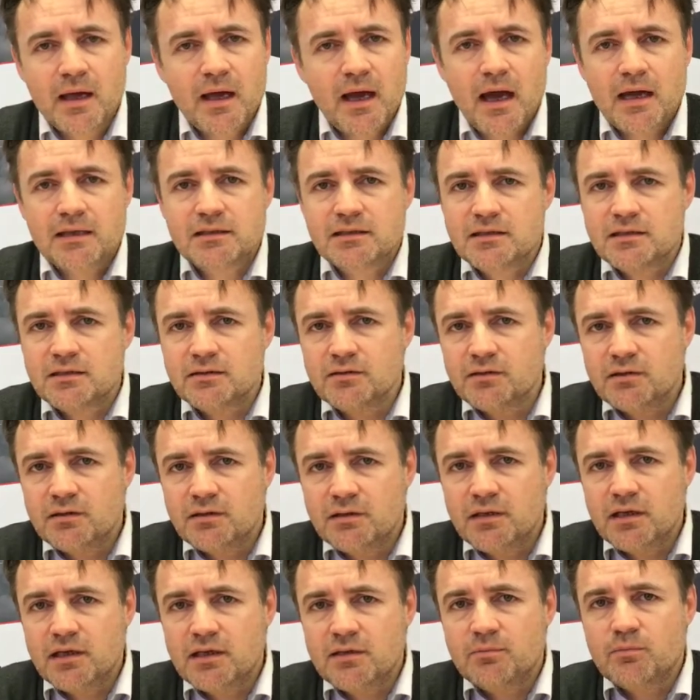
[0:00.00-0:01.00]
I didn't
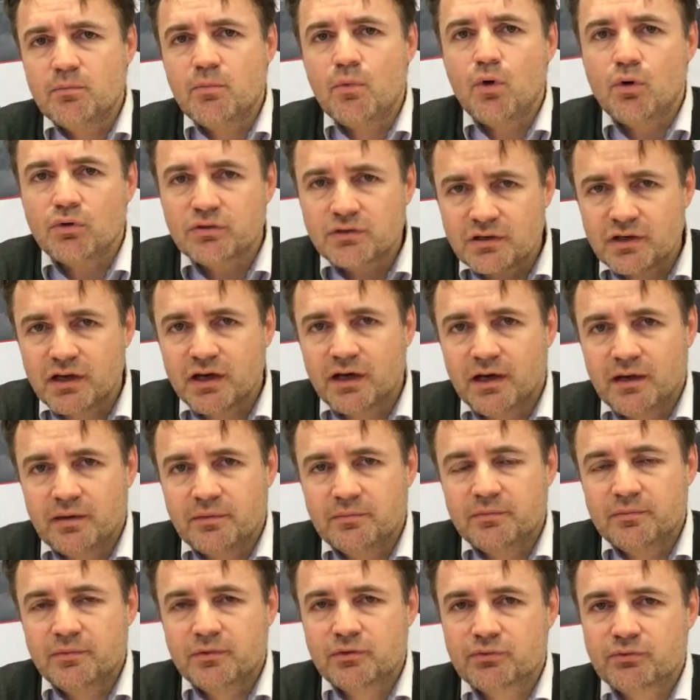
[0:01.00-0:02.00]
need more
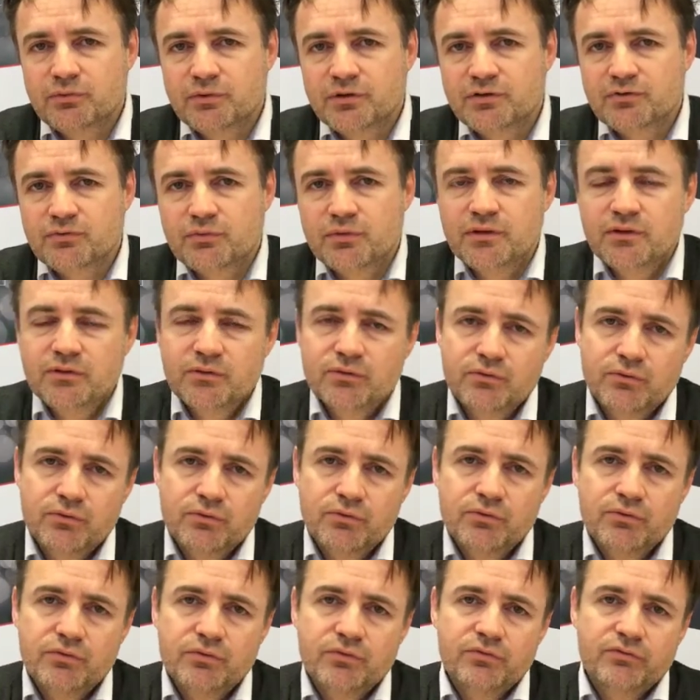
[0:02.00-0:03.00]
time to retrieve a
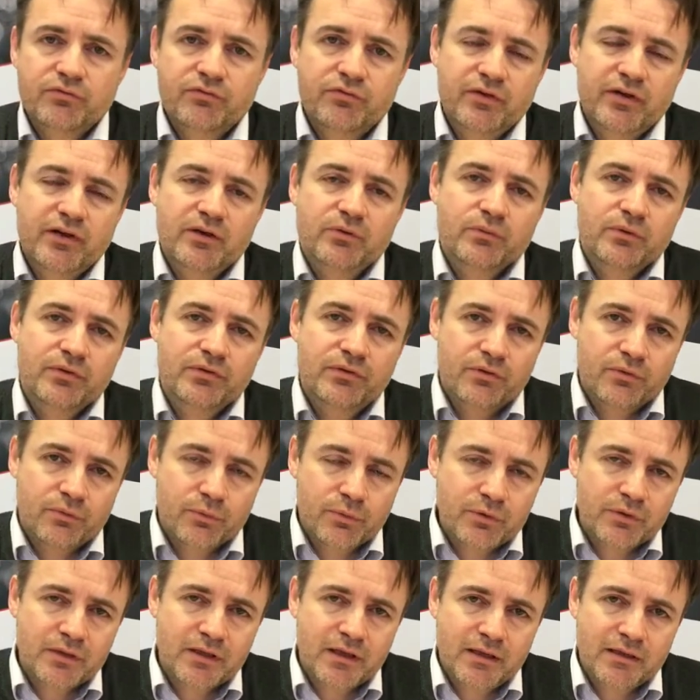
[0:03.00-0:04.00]
tooth filled with the
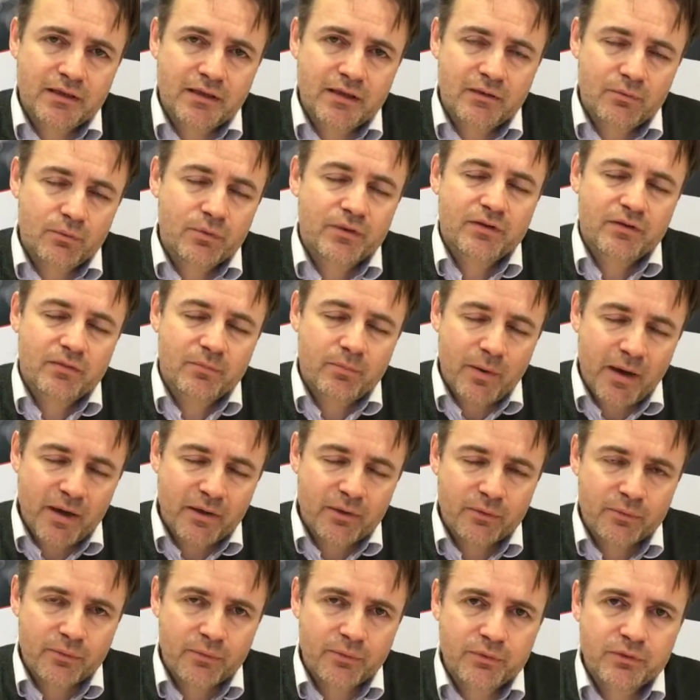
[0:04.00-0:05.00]
root canal with the
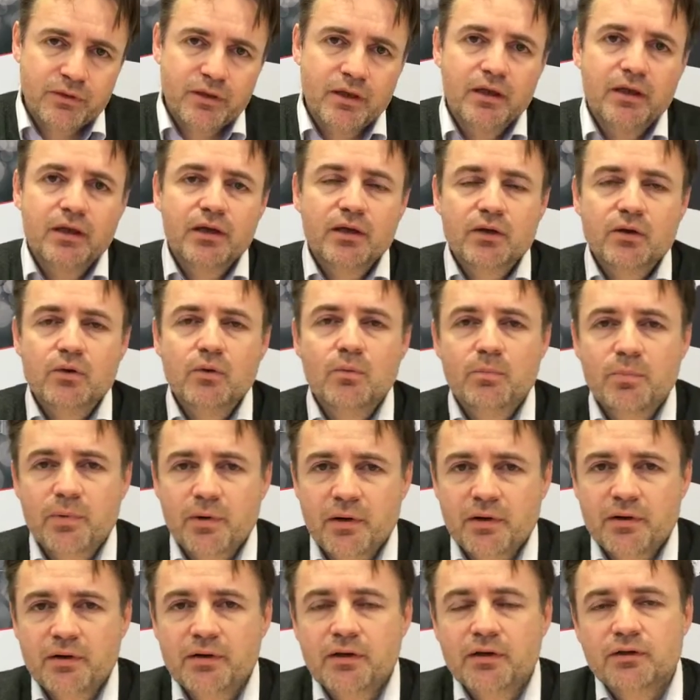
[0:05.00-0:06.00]
BioRoot
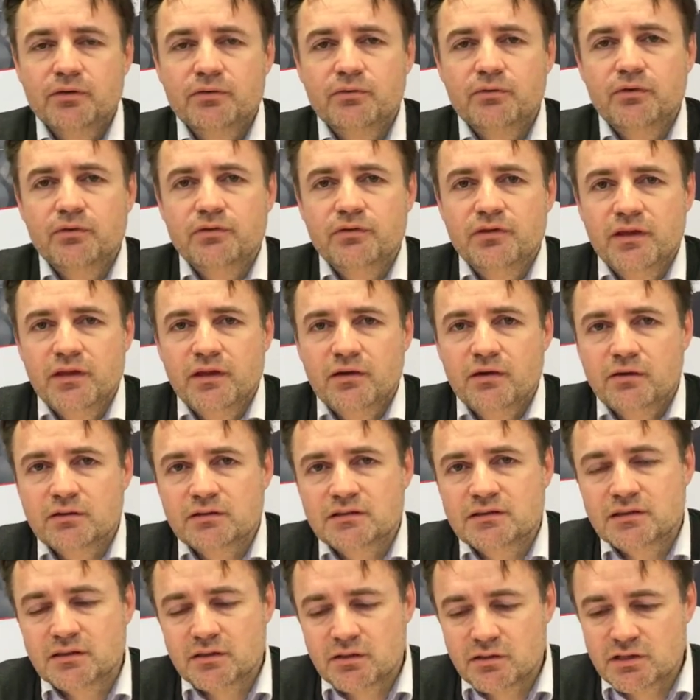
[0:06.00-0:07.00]
compared to the zinc
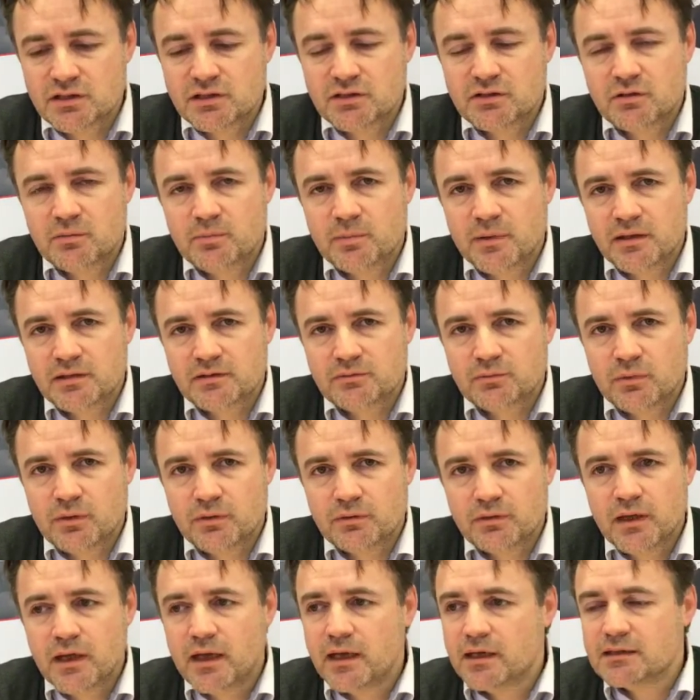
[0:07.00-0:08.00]
oxide original-based
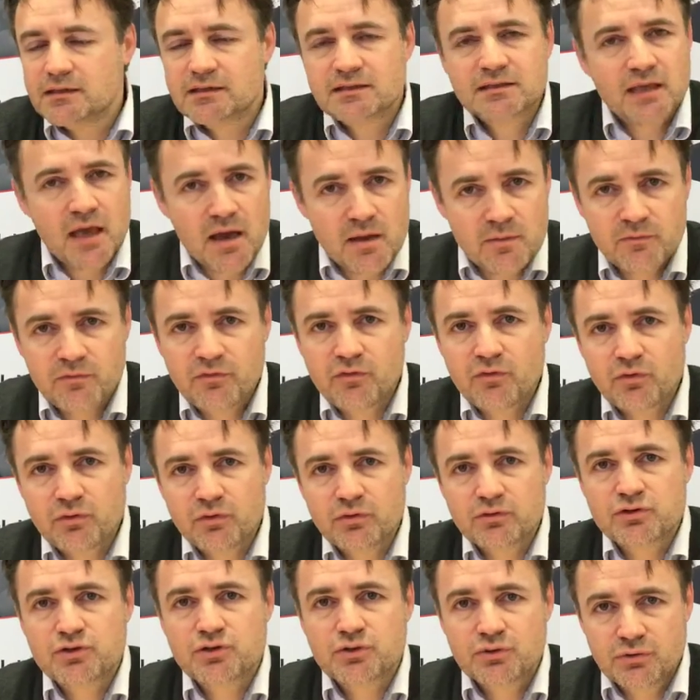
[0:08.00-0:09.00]
one. Same for
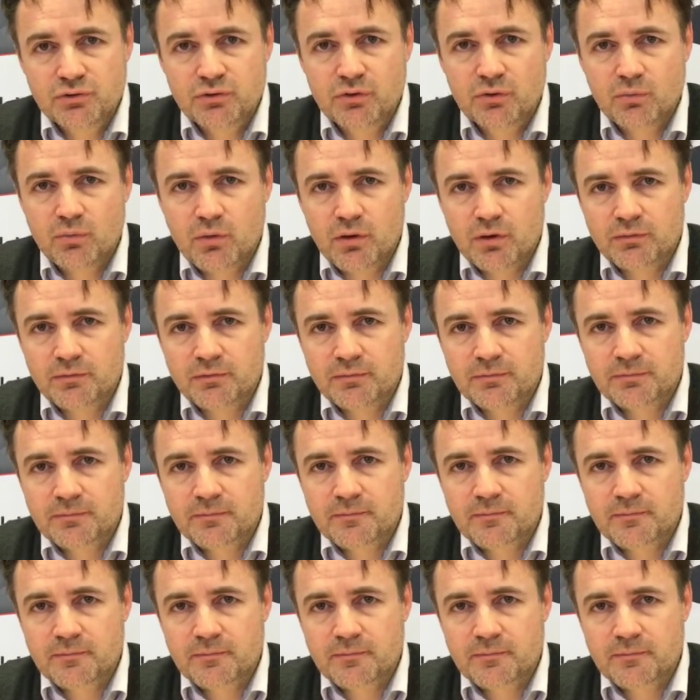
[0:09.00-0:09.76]
the junior one.